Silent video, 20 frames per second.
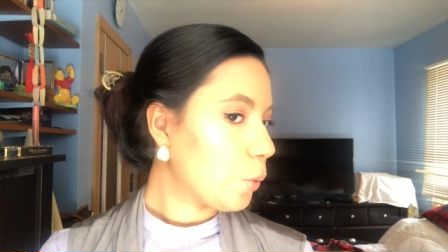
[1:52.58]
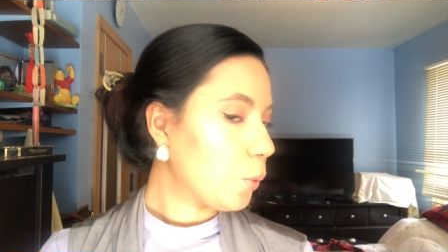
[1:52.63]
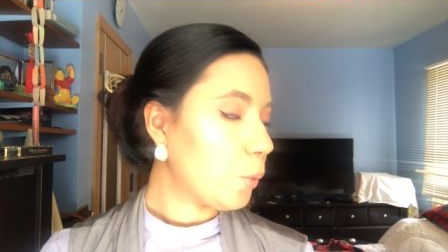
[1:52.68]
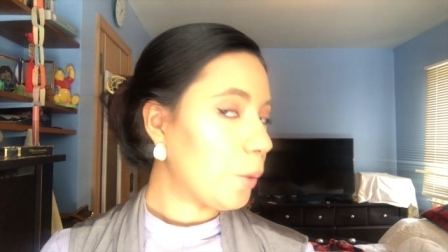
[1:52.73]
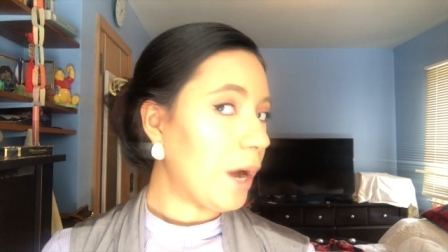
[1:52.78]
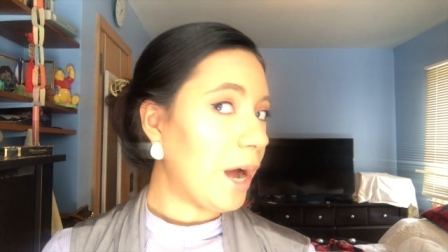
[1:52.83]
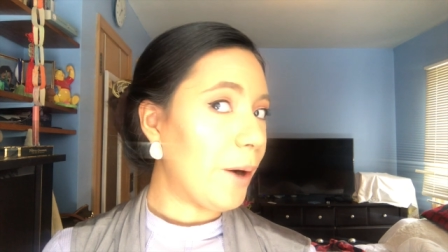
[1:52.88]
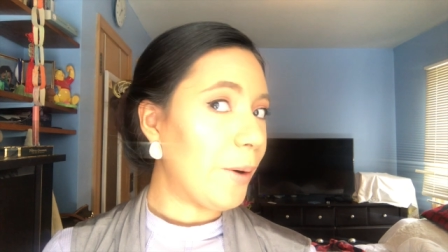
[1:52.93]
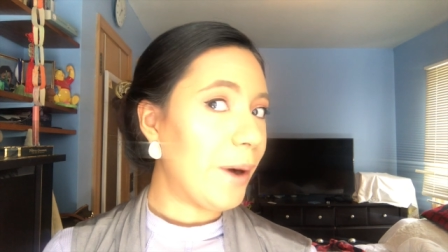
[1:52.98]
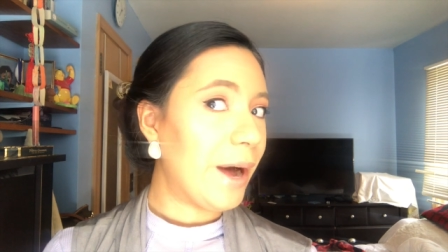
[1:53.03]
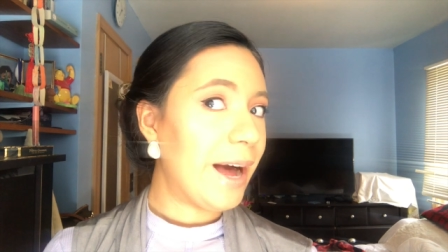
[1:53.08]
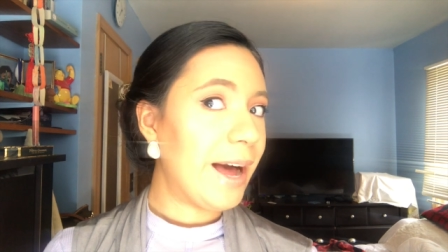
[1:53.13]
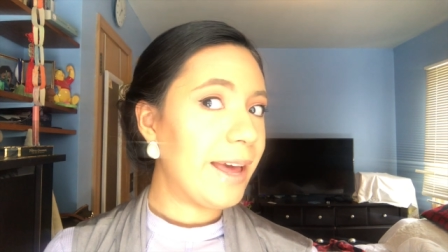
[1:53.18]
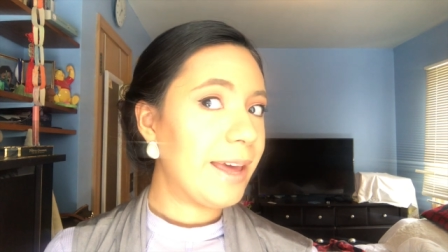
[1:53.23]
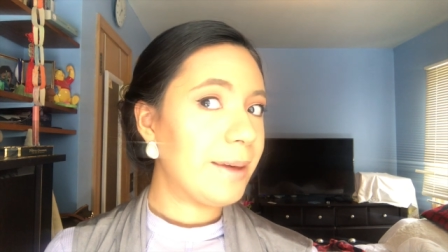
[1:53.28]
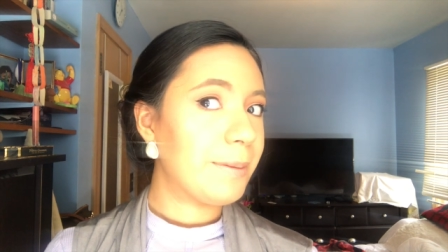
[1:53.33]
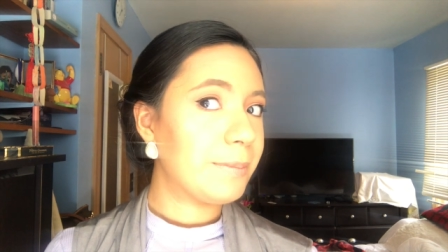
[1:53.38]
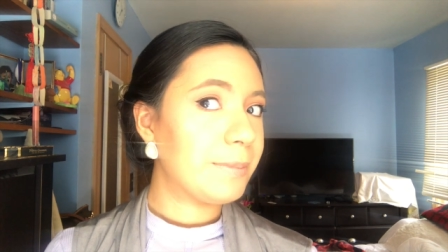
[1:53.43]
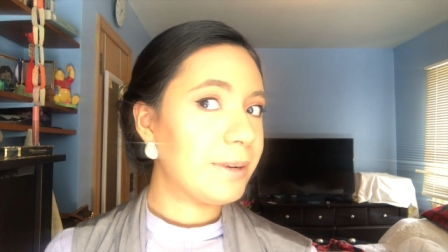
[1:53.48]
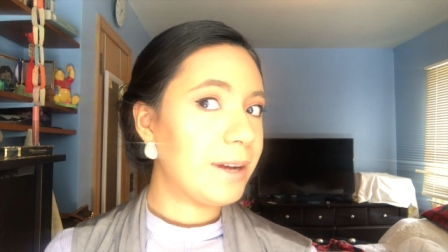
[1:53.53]
Wow, I
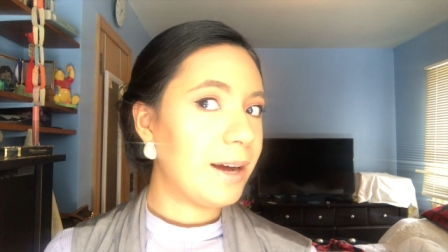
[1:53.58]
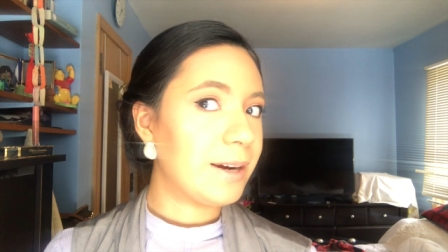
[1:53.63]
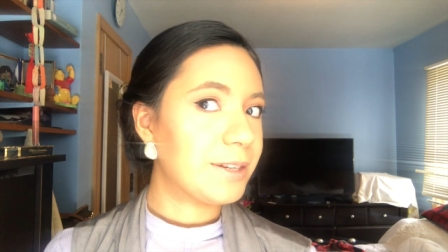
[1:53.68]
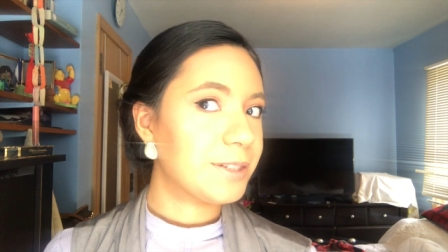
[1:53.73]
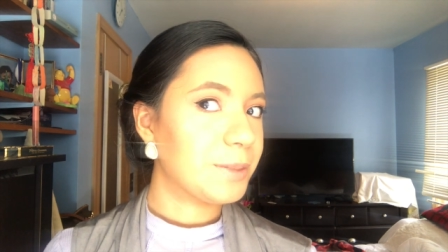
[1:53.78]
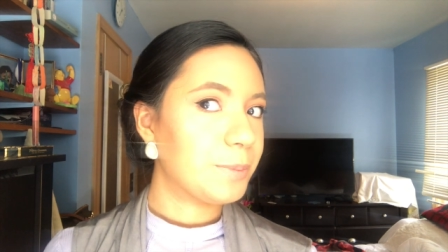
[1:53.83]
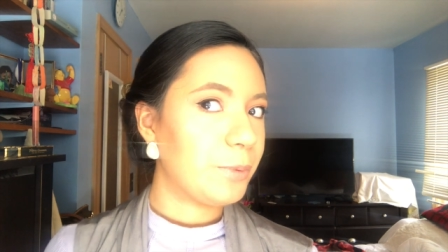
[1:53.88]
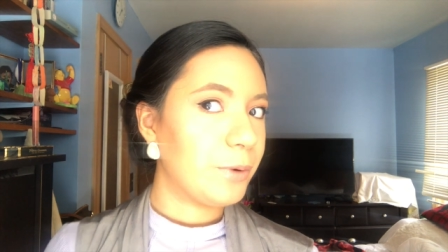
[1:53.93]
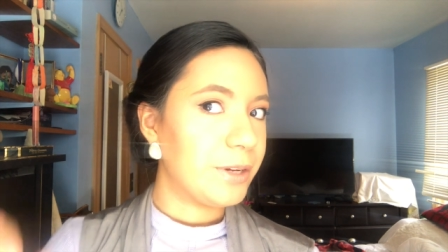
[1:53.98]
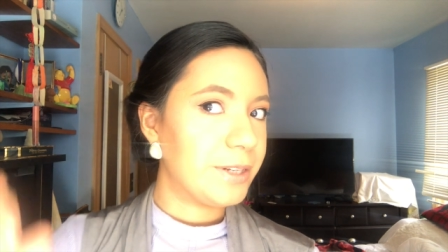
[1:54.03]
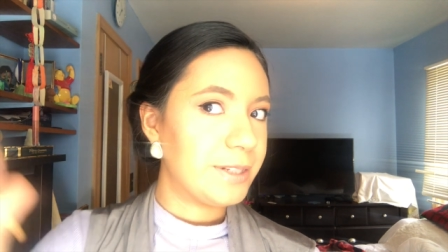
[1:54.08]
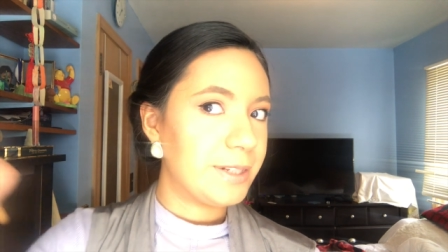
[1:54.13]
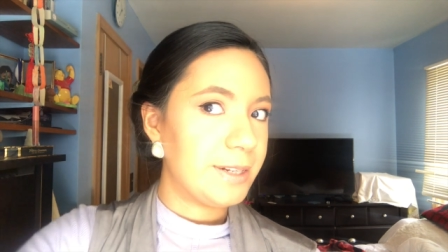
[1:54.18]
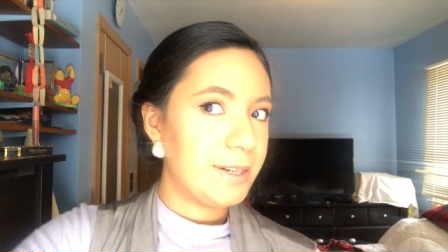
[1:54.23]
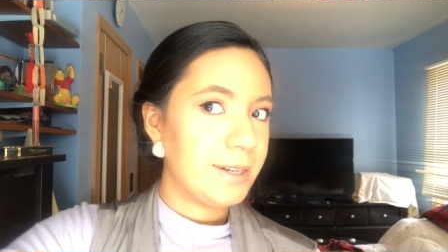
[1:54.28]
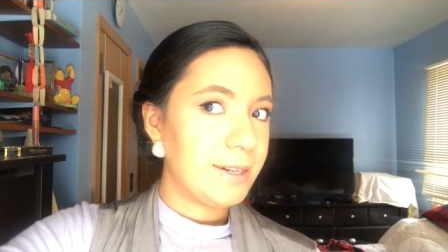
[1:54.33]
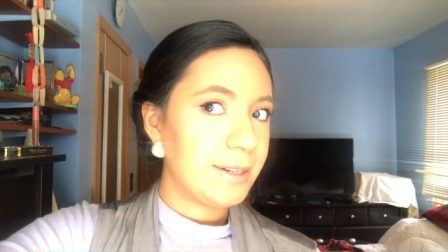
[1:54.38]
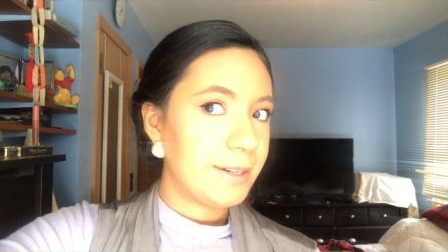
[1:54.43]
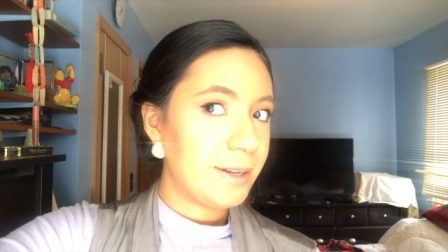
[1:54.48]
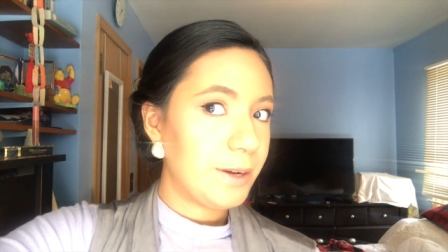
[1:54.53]
am not
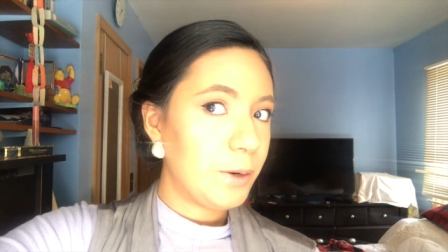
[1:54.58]
disappointed.